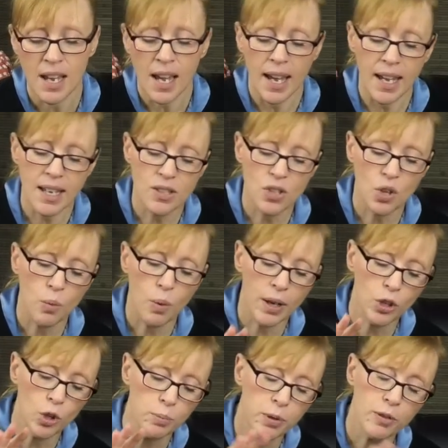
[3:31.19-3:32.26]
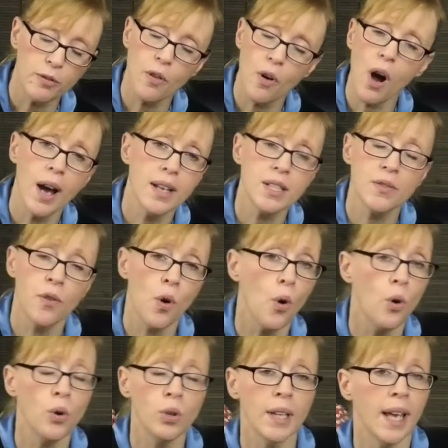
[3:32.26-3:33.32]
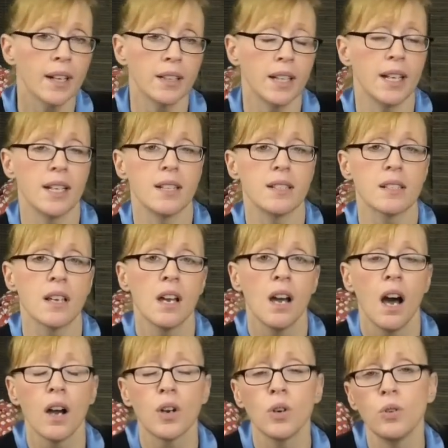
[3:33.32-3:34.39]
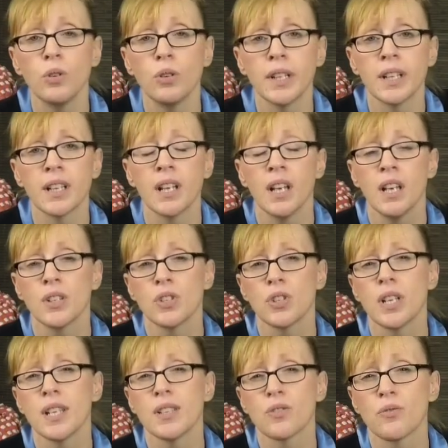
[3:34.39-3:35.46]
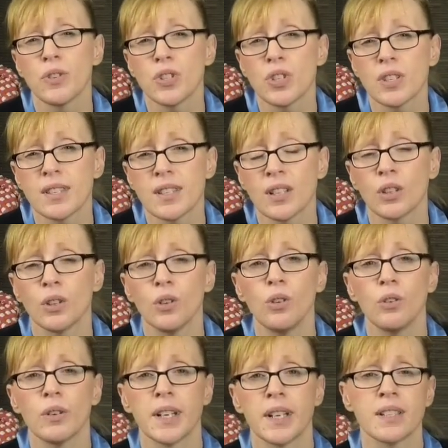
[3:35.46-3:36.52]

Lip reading: He is the one who provides for all our needs according to His riches in glory.